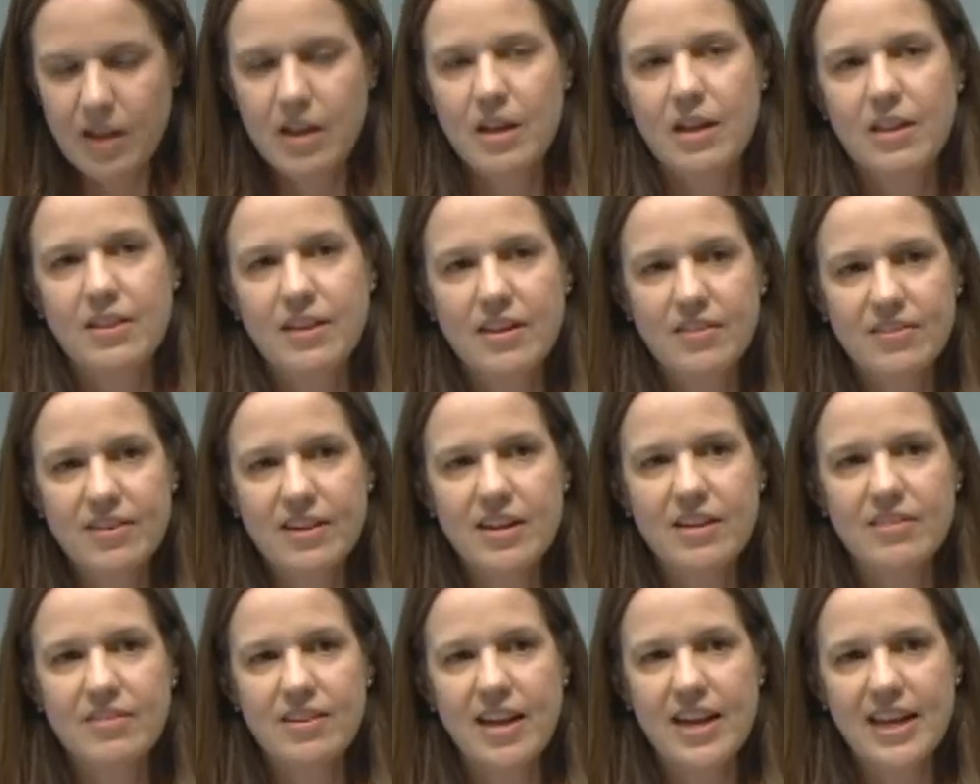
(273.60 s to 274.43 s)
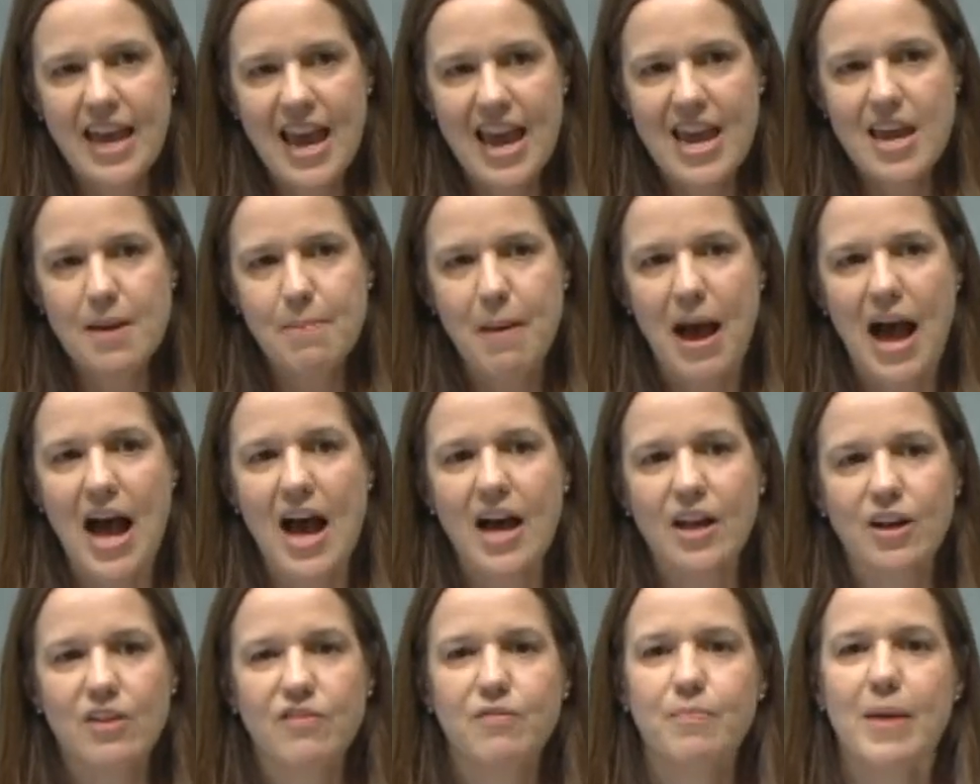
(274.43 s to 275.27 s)
This is a key
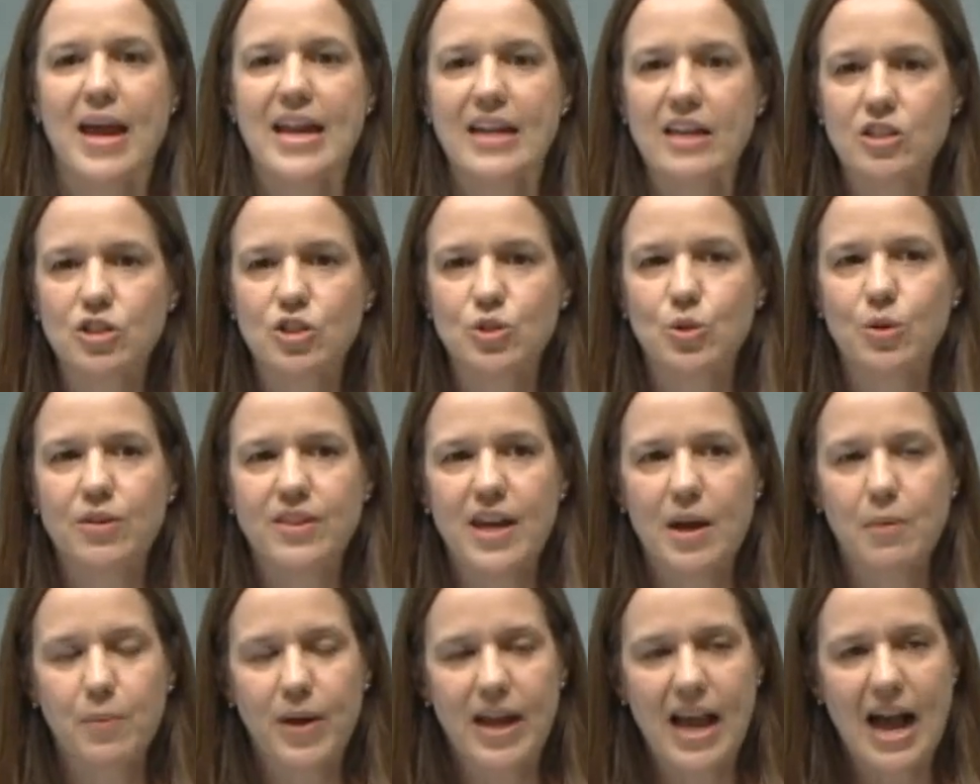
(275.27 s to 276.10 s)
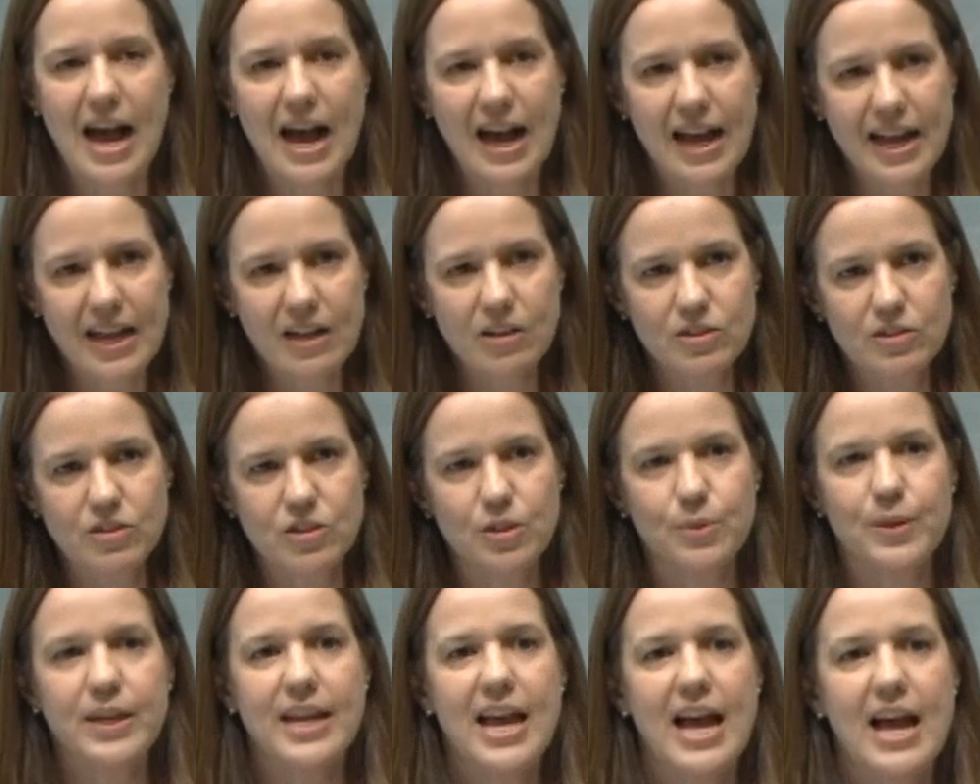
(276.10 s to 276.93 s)
part of making sure that we are held
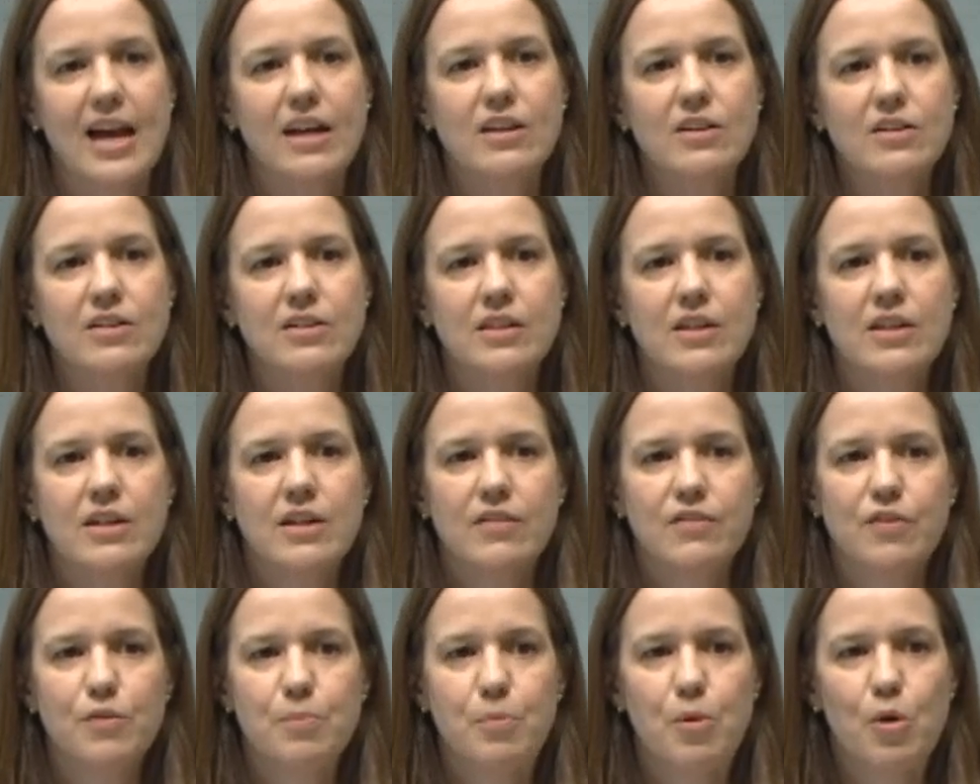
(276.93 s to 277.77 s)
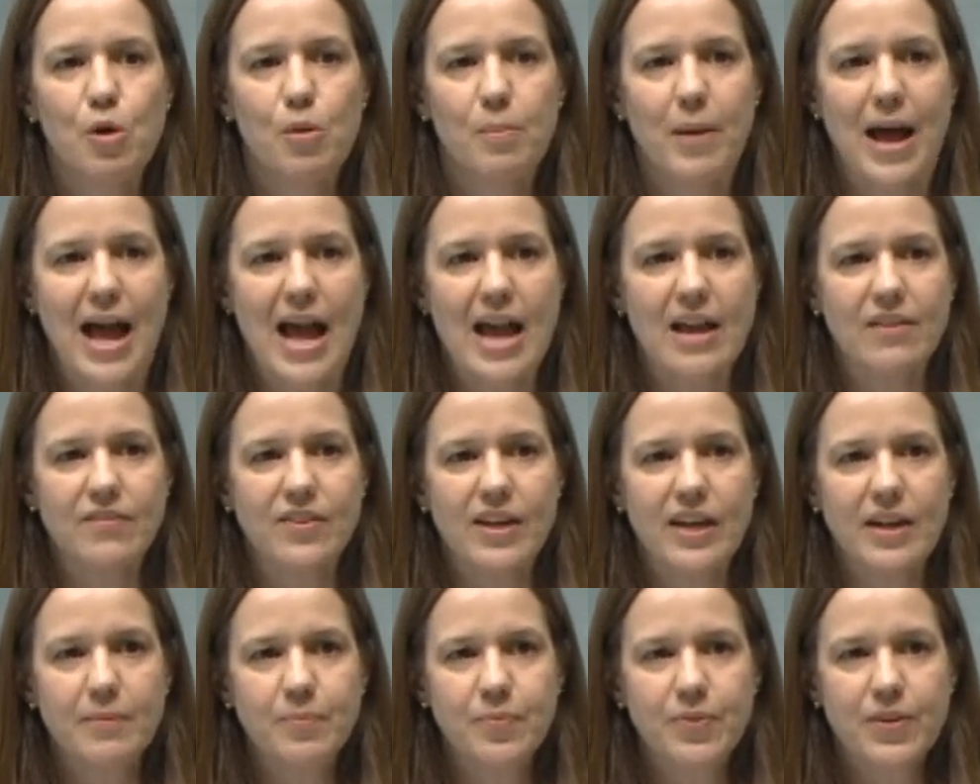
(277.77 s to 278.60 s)
to account for poor
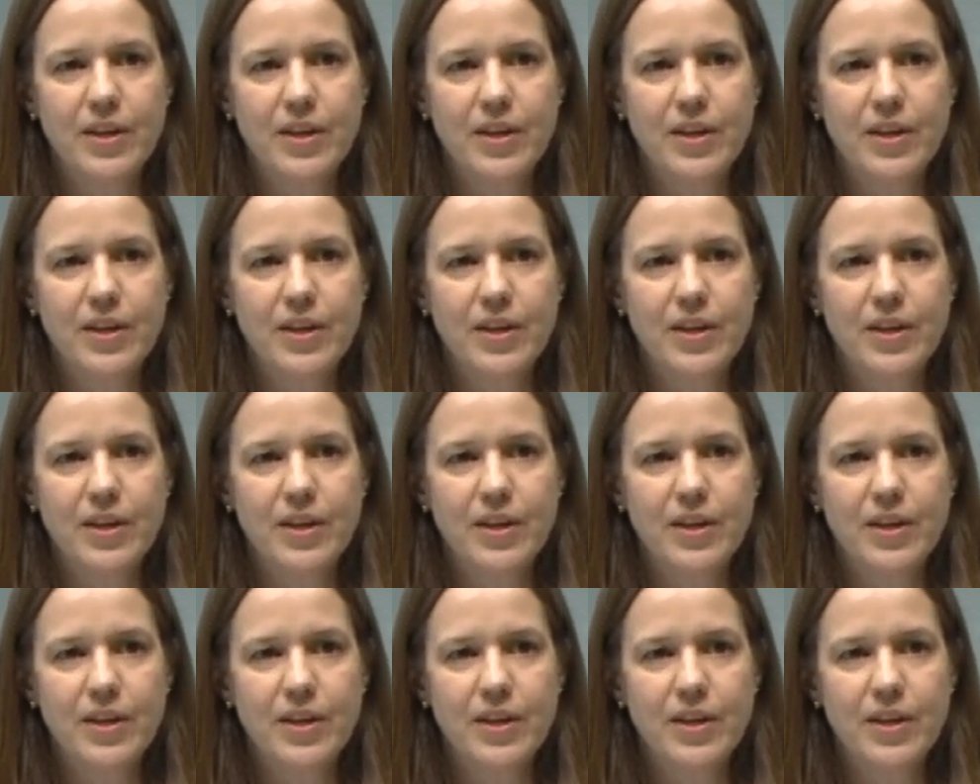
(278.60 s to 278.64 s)
behaviour.